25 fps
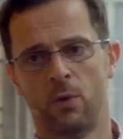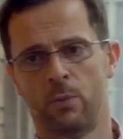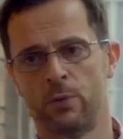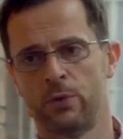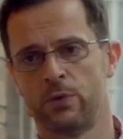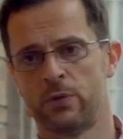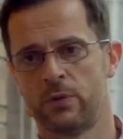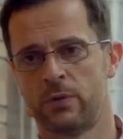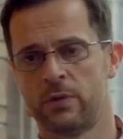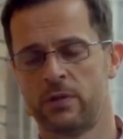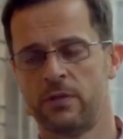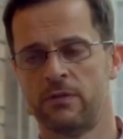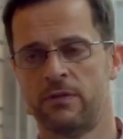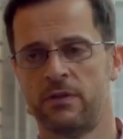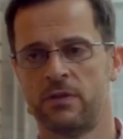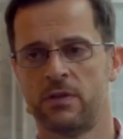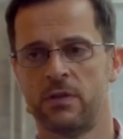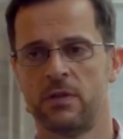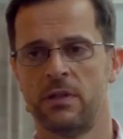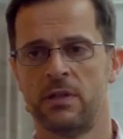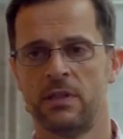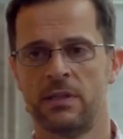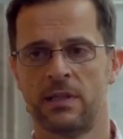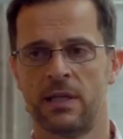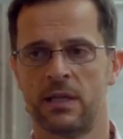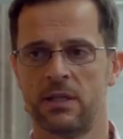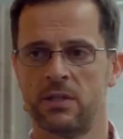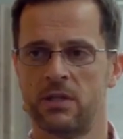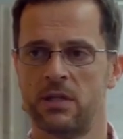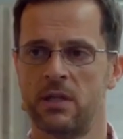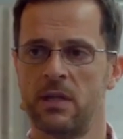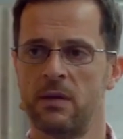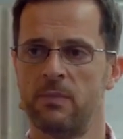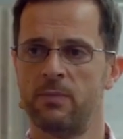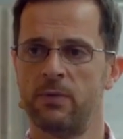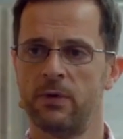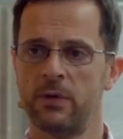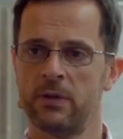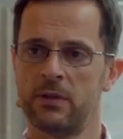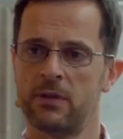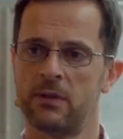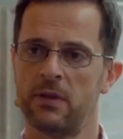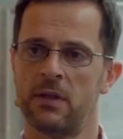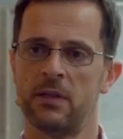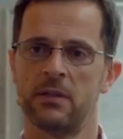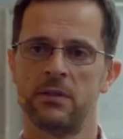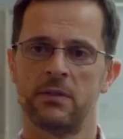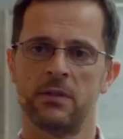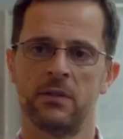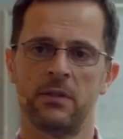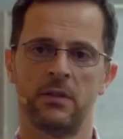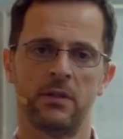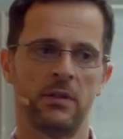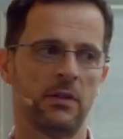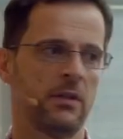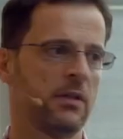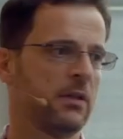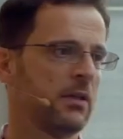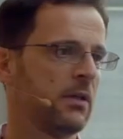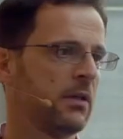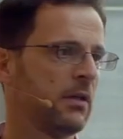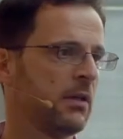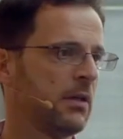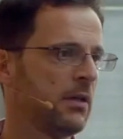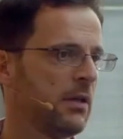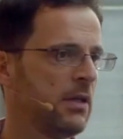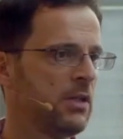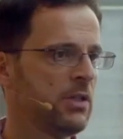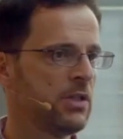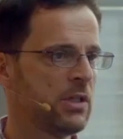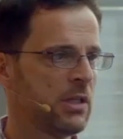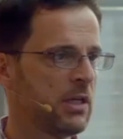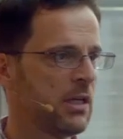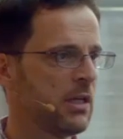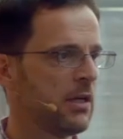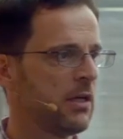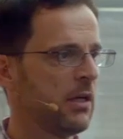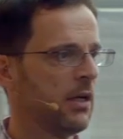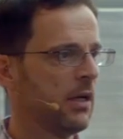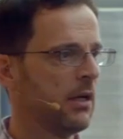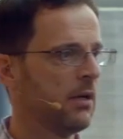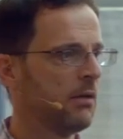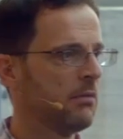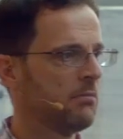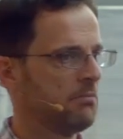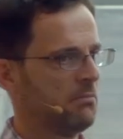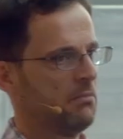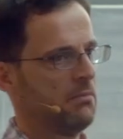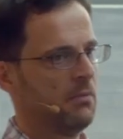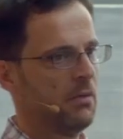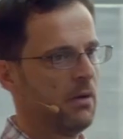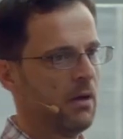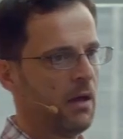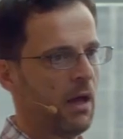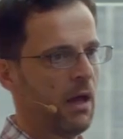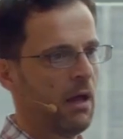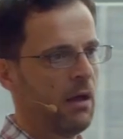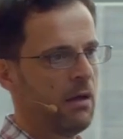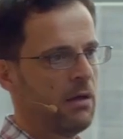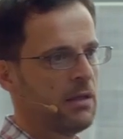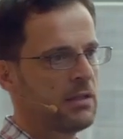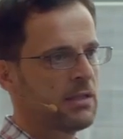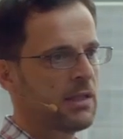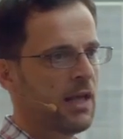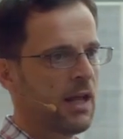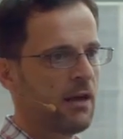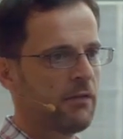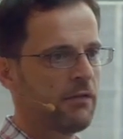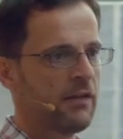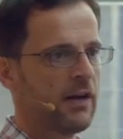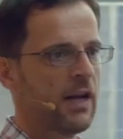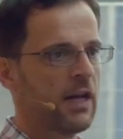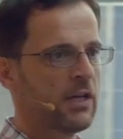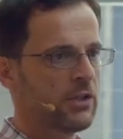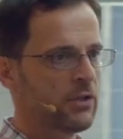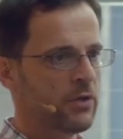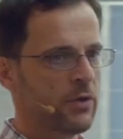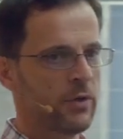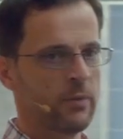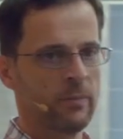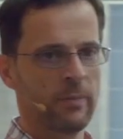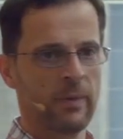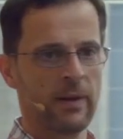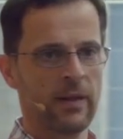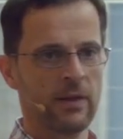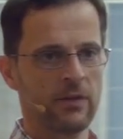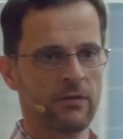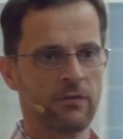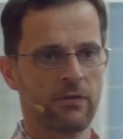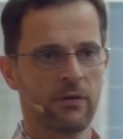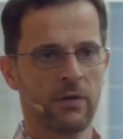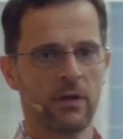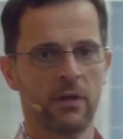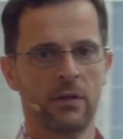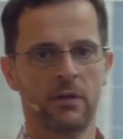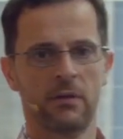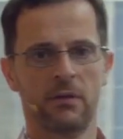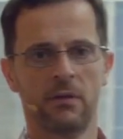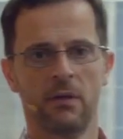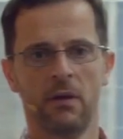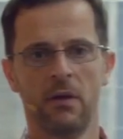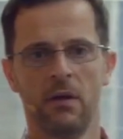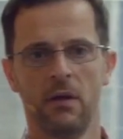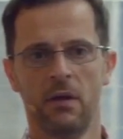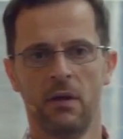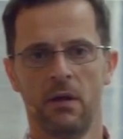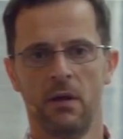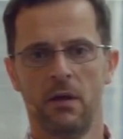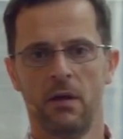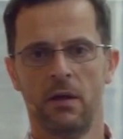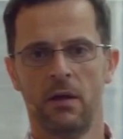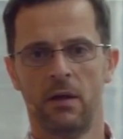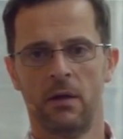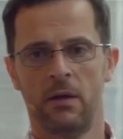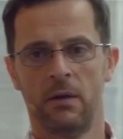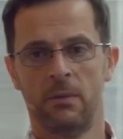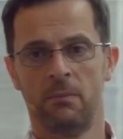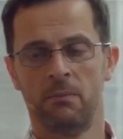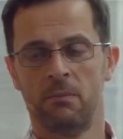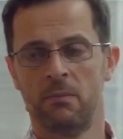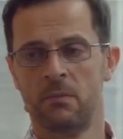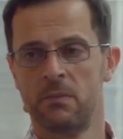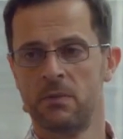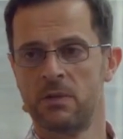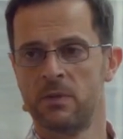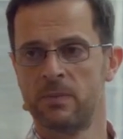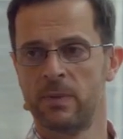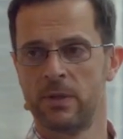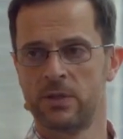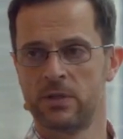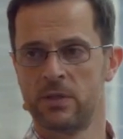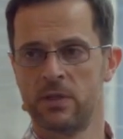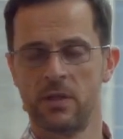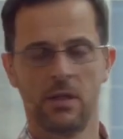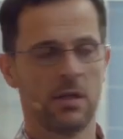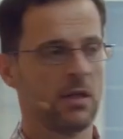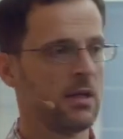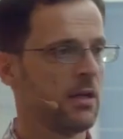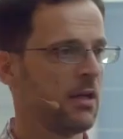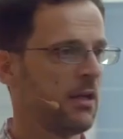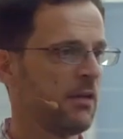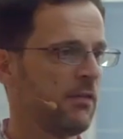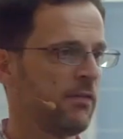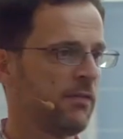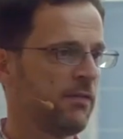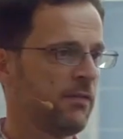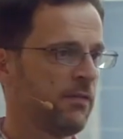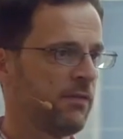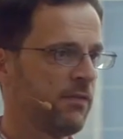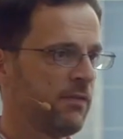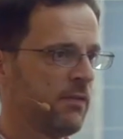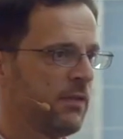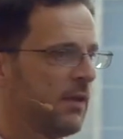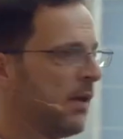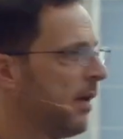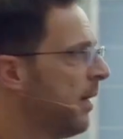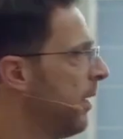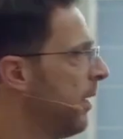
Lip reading: open source division is actually put under engineering. It's kind of a natural place for it, especially if,